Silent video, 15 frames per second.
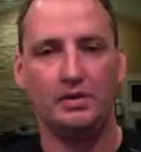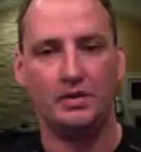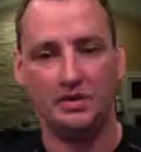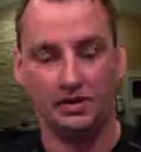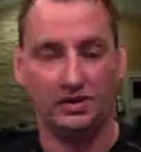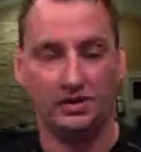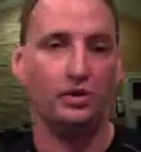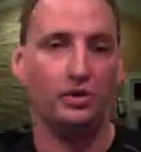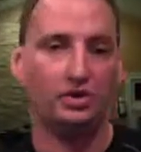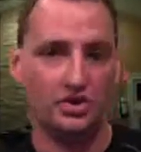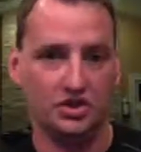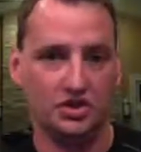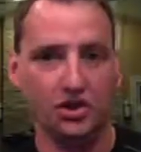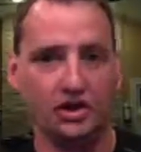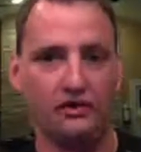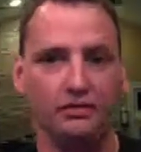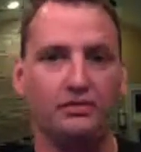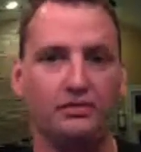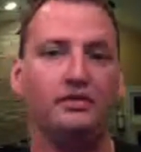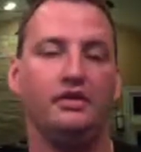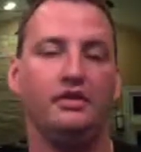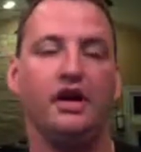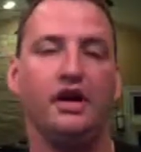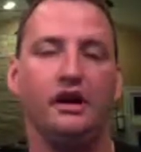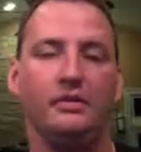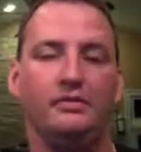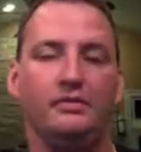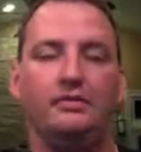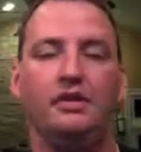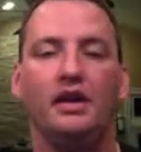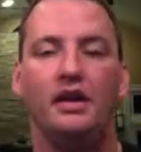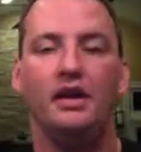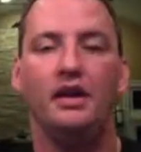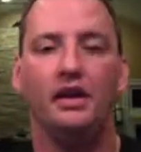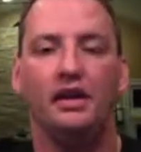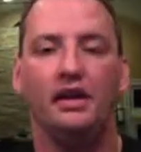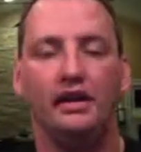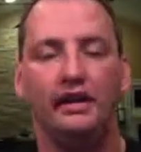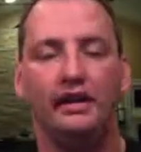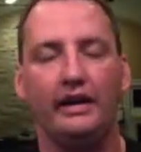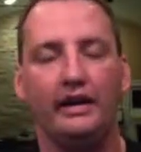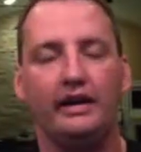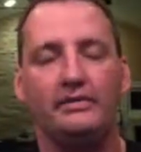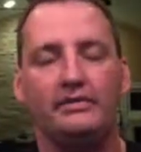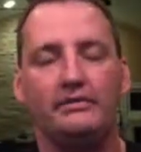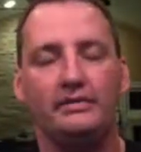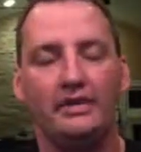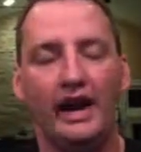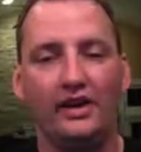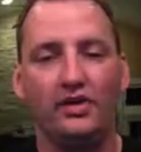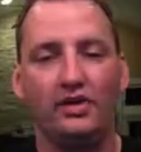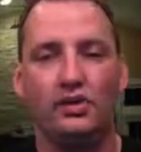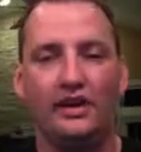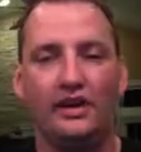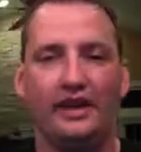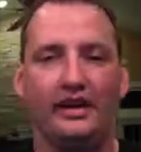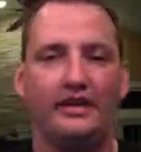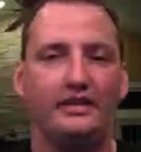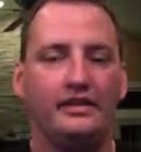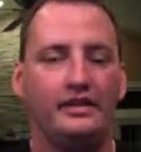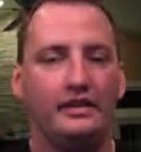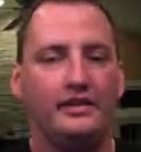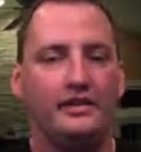which is the old shark from dinosaur days.